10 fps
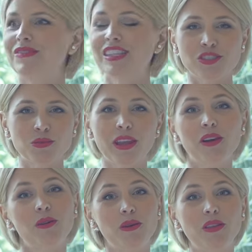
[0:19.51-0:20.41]
This is
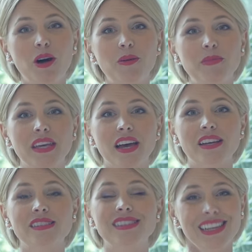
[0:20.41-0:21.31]
really cool though
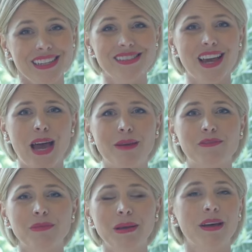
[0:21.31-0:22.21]
because it is time
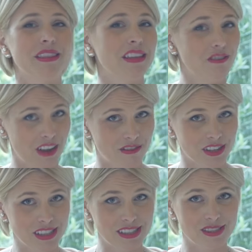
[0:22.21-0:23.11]
for my monthly
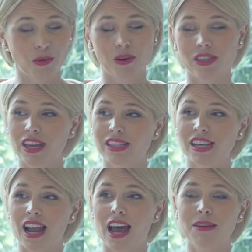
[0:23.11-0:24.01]
favorites or things
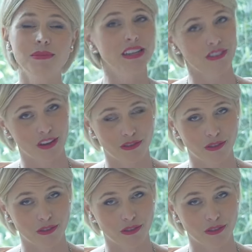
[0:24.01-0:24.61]
that I am living